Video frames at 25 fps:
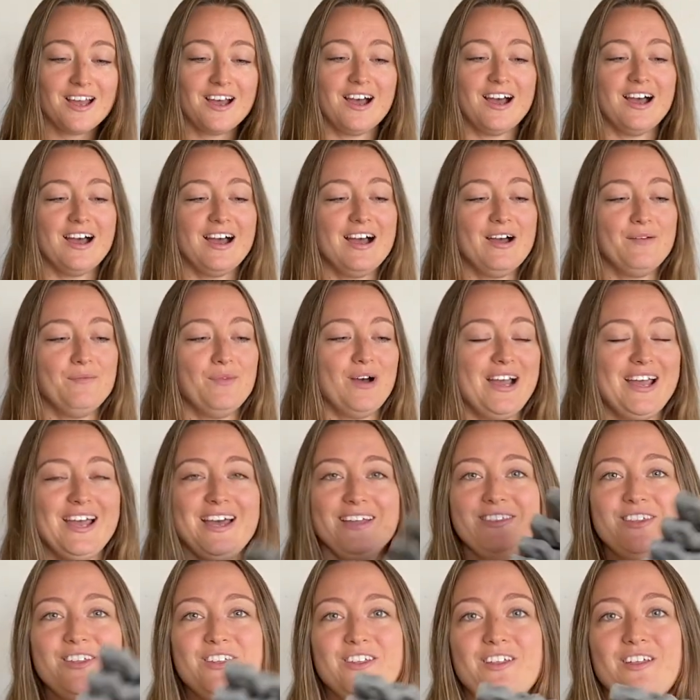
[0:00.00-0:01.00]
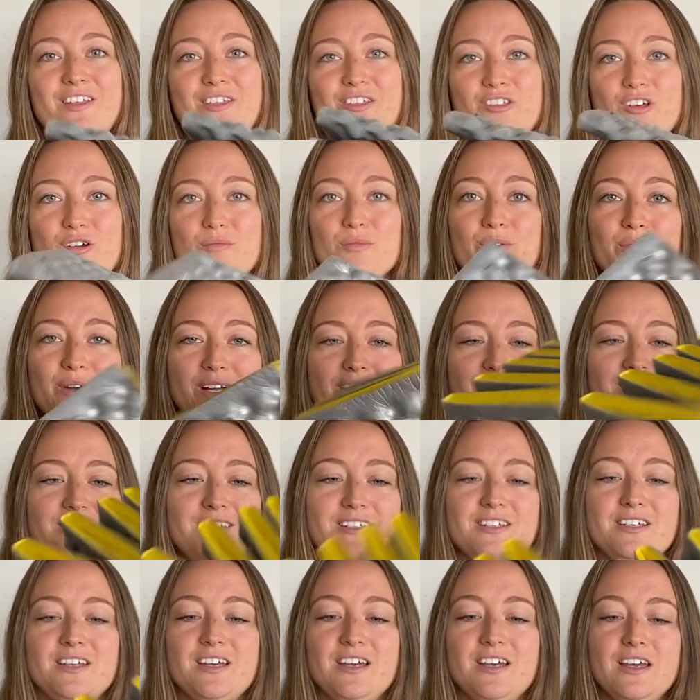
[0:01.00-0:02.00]
I had the Thermarest
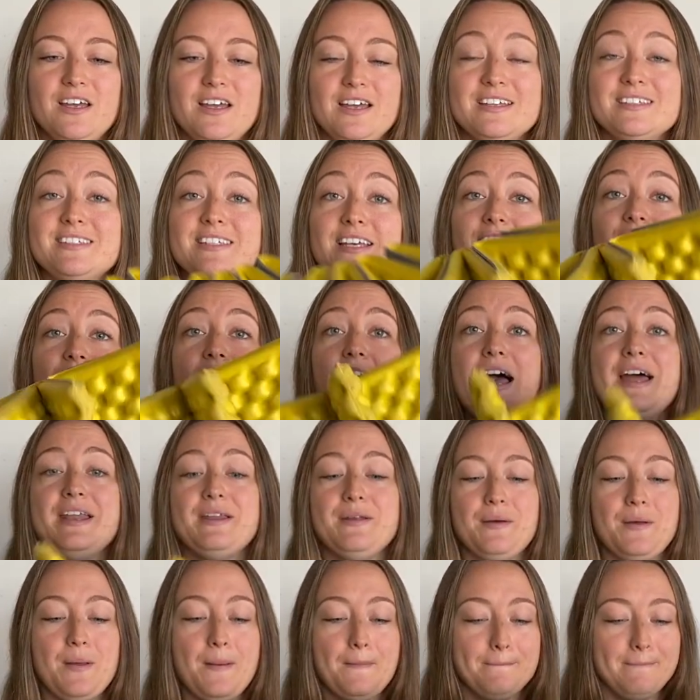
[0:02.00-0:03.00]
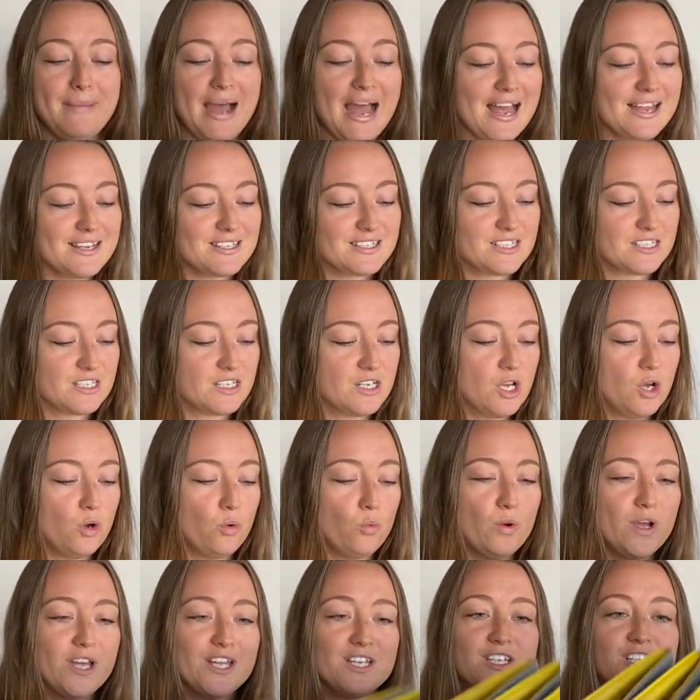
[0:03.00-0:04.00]
Z-Lite mat,
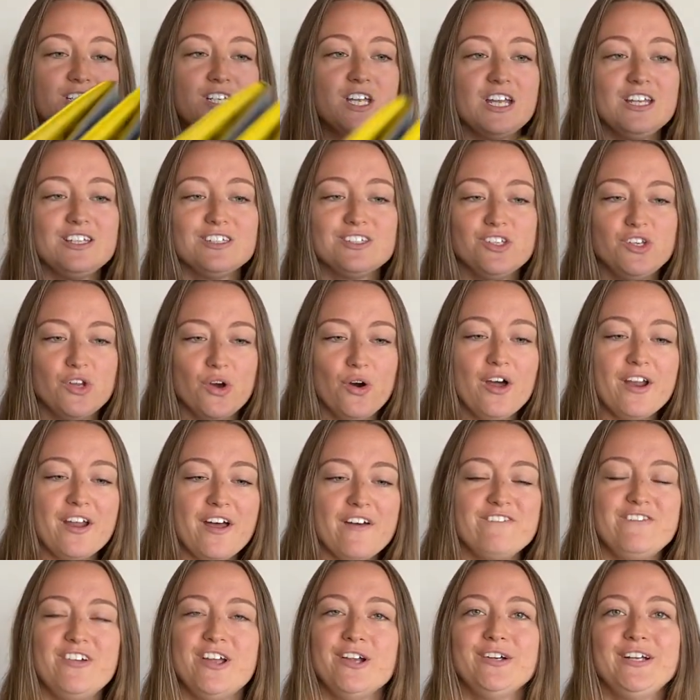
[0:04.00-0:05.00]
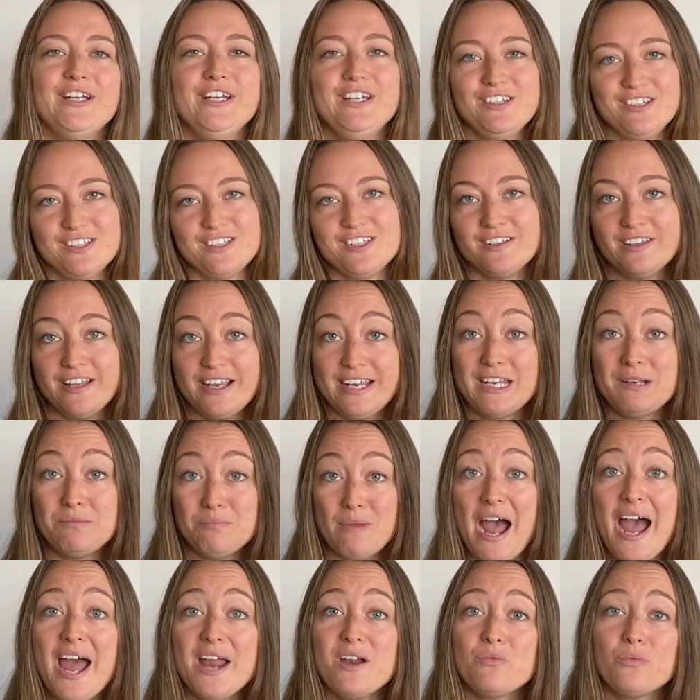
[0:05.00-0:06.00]
which is not a very insulating
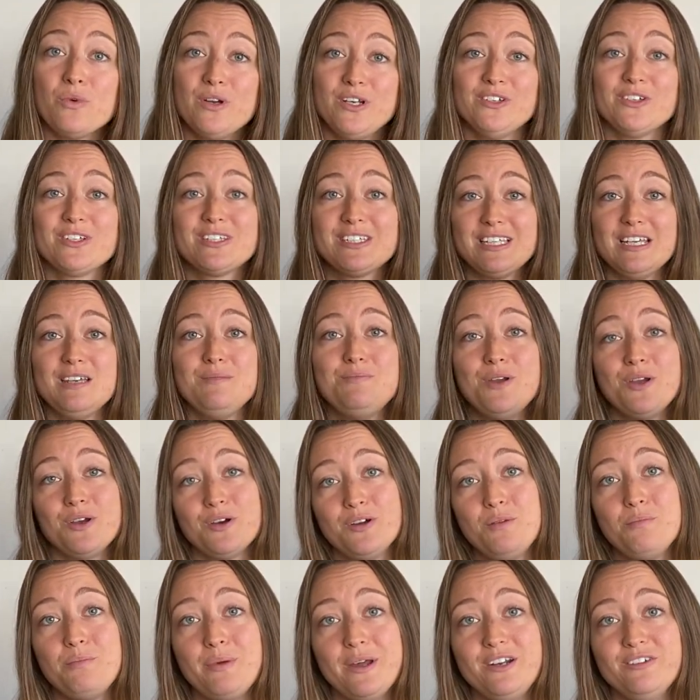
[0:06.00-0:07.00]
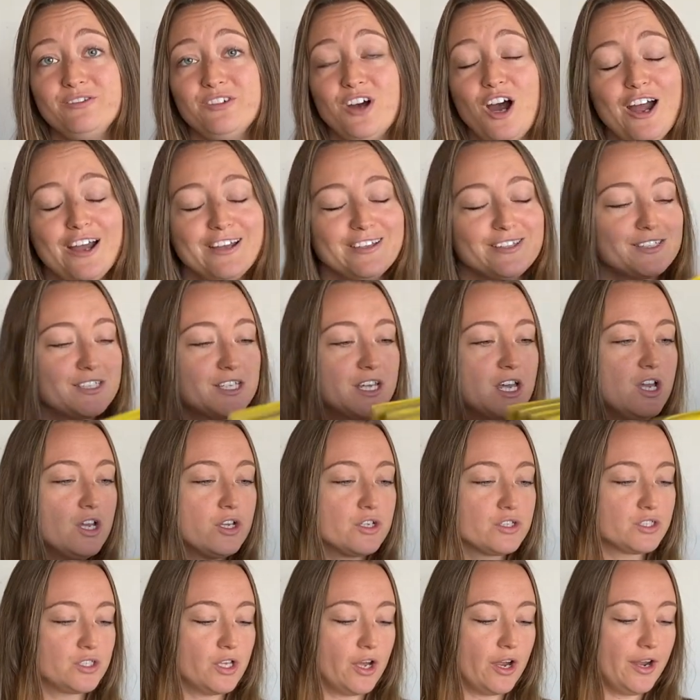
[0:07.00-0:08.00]
mat when you're sleeping on a bed of ice.
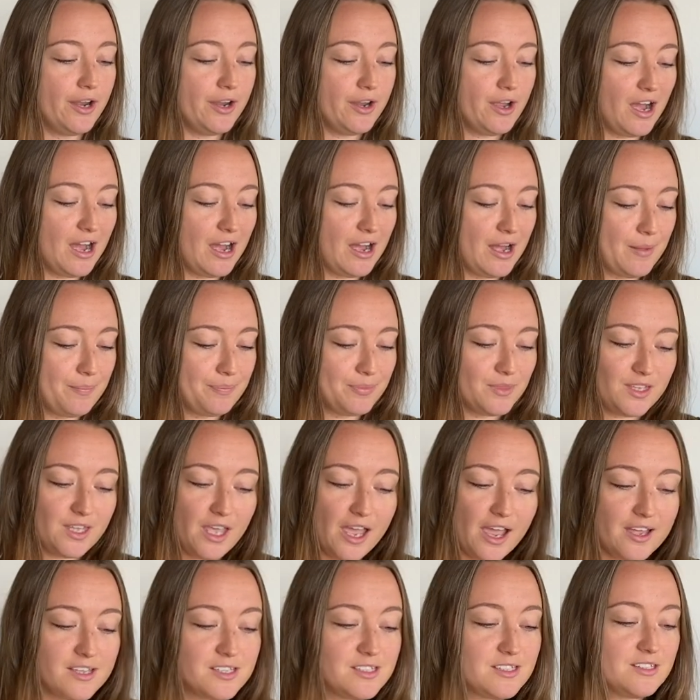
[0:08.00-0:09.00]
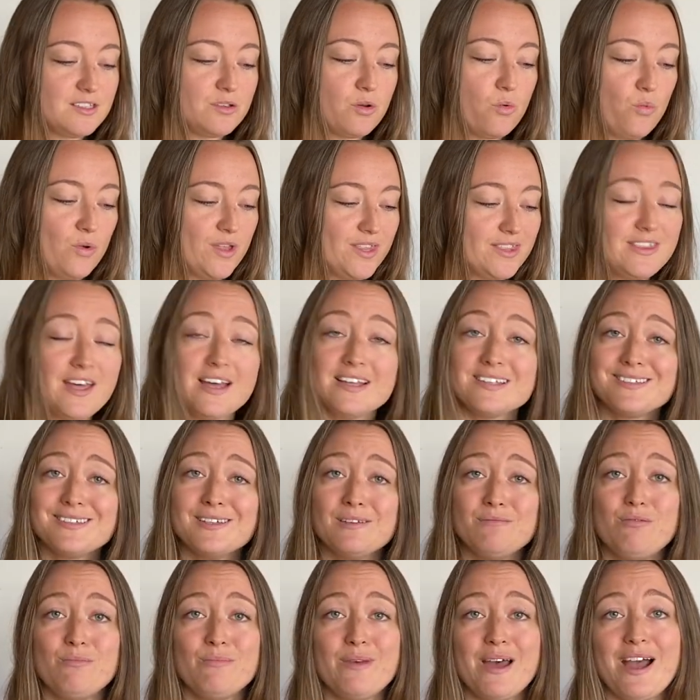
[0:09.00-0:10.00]
So yes, with that
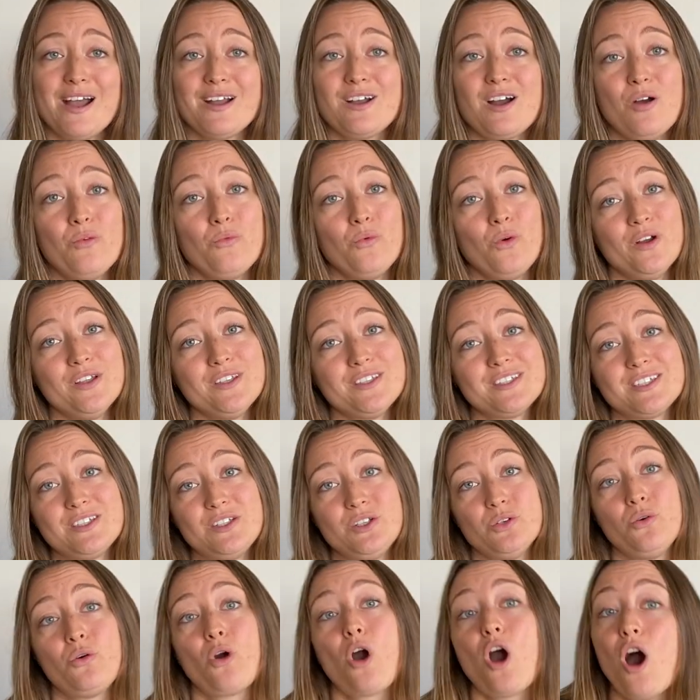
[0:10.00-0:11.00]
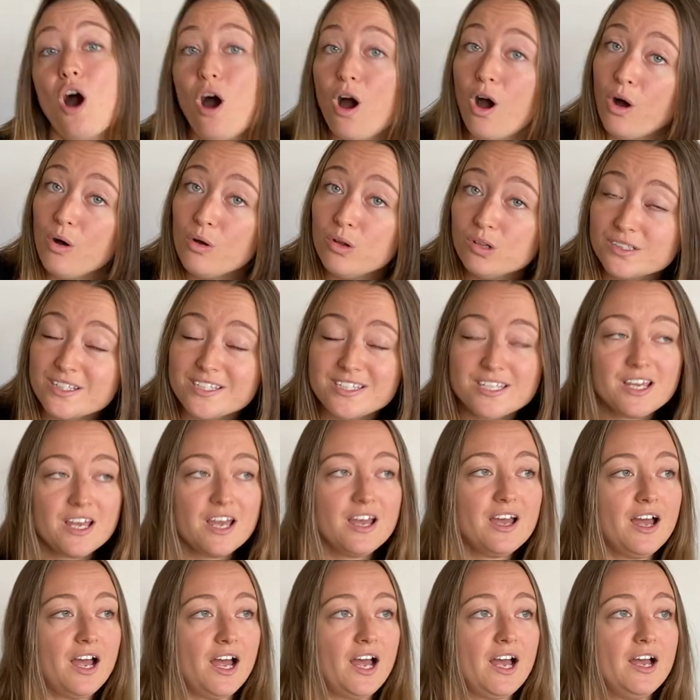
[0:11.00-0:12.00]
sleeping bag, I was still cold,
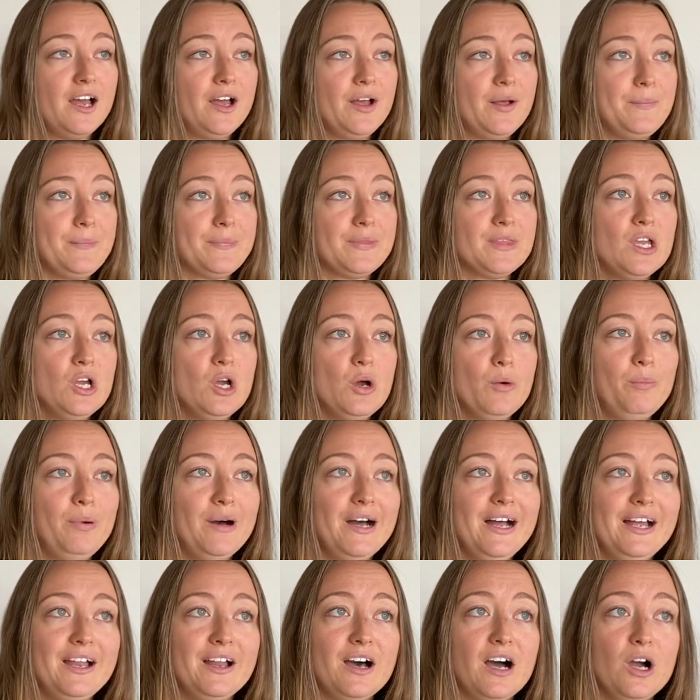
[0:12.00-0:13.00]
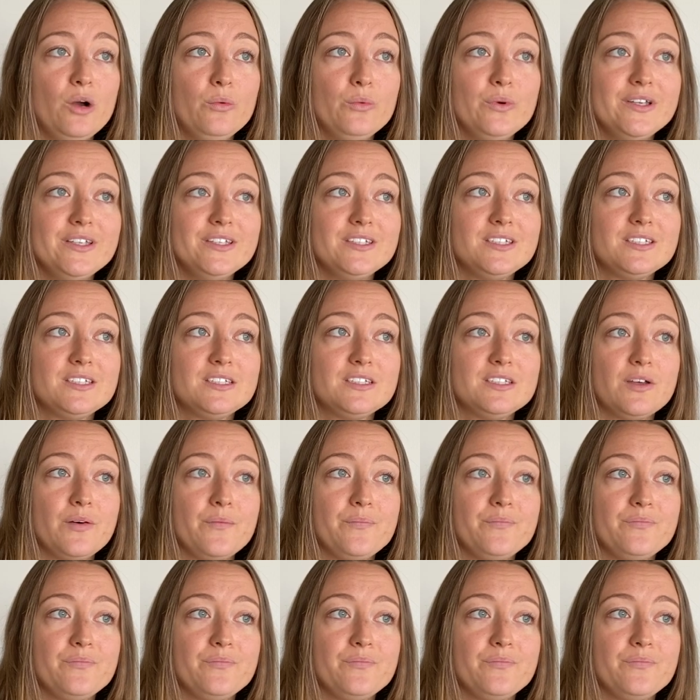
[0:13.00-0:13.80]
but I was